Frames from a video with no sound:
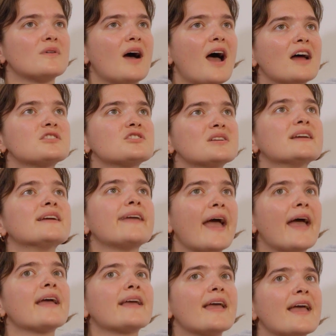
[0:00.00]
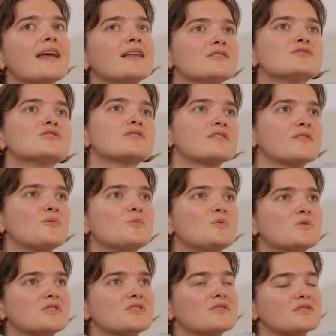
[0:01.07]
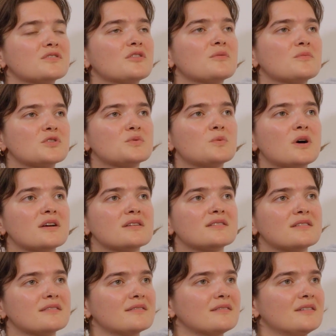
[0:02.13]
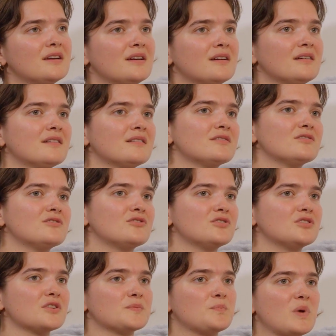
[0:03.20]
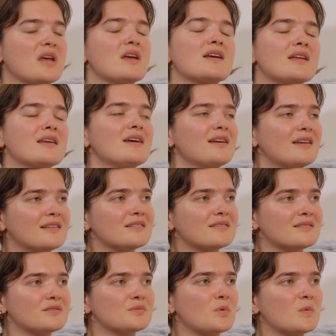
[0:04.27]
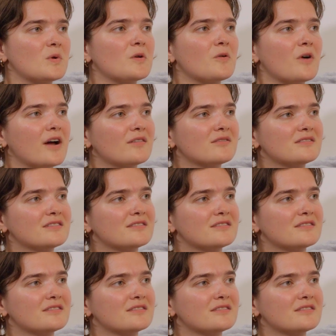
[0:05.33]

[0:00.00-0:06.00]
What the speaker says: actually getting into the water is so much worse than just being in it and swimming around.